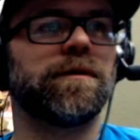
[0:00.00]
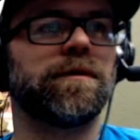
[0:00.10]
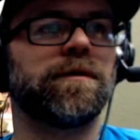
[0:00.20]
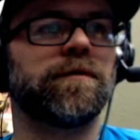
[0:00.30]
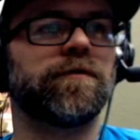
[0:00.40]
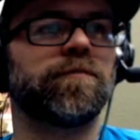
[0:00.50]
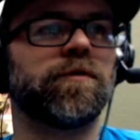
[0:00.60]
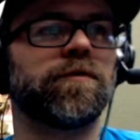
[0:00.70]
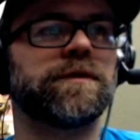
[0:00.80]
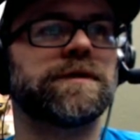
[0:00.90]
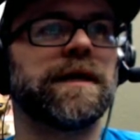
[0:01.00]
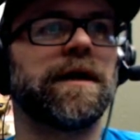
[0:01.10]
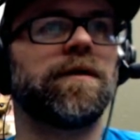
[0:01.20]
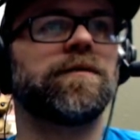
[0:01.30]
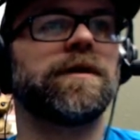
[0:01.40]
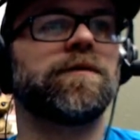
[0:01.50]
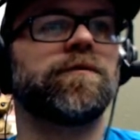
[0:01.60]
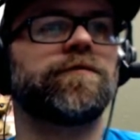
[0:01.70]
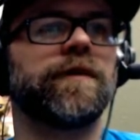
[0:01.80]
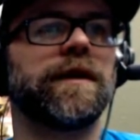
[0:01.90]
So pull this down, it will
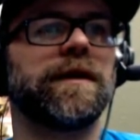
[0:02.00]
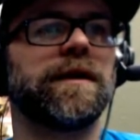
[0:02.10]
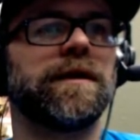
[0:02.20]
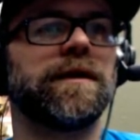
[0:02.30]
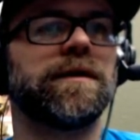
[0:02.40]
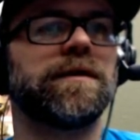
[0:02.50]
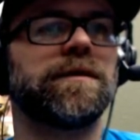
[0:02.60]
fade in.